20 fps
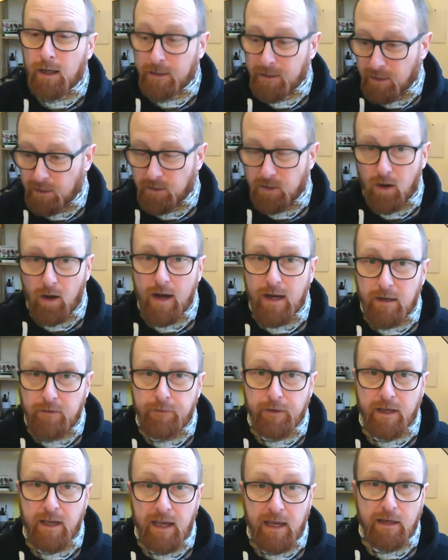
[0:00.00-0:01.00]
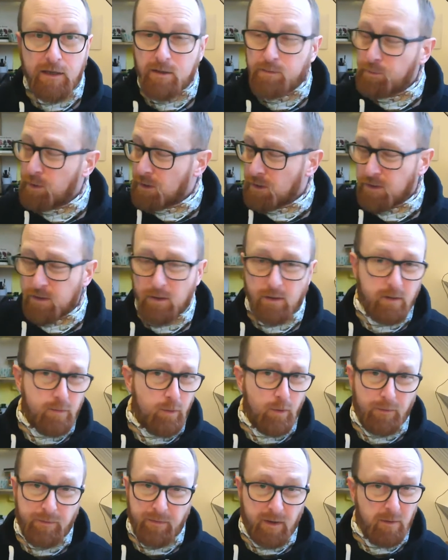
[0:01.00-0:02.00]
designed for kids but
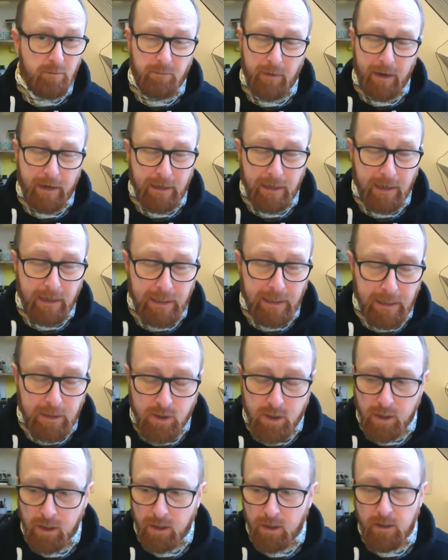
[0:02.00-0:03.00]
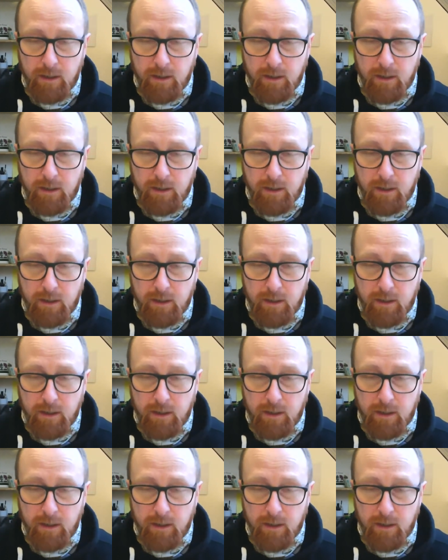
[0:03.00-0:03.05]
suitable for any age.